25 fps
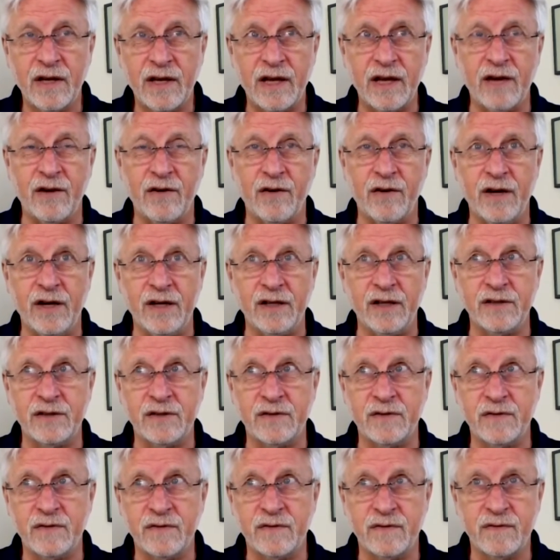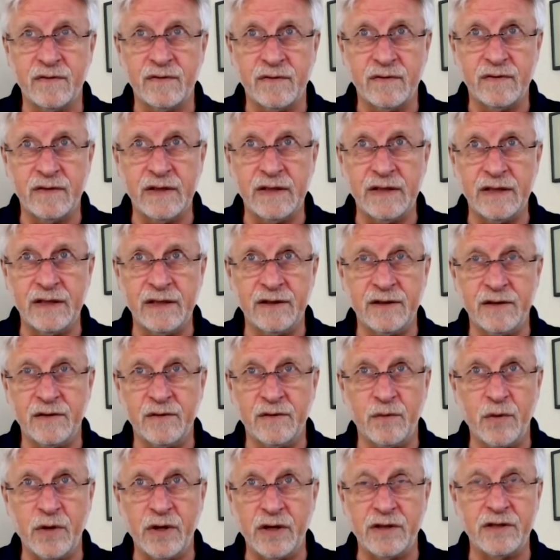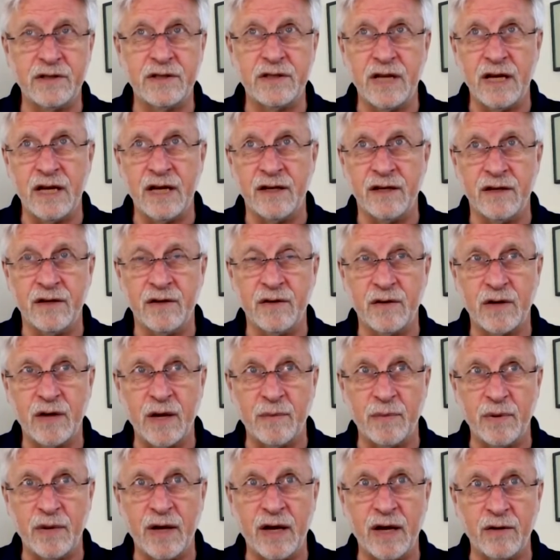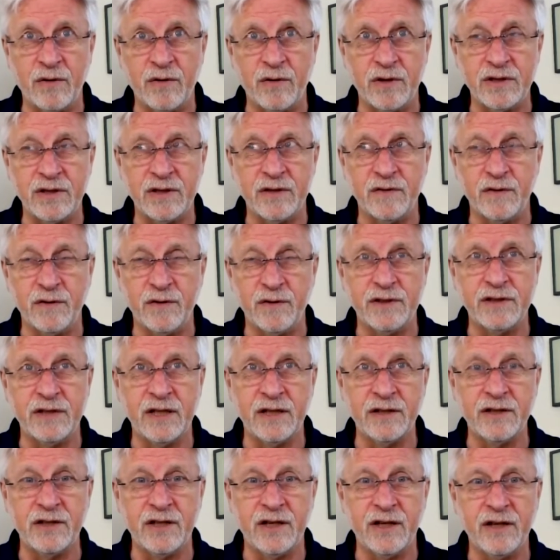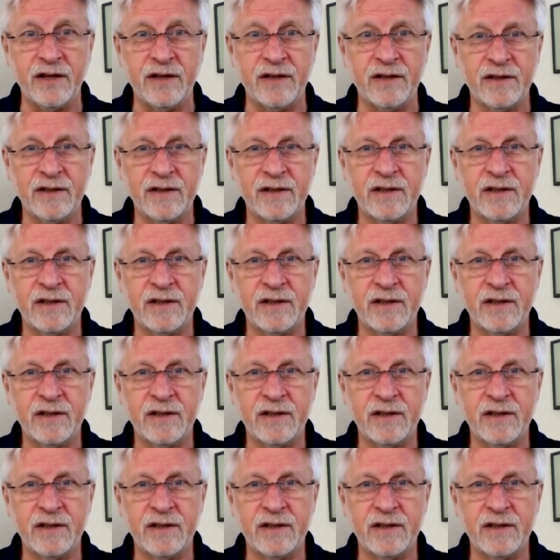areas and withstand a couple of hours in full sunshine.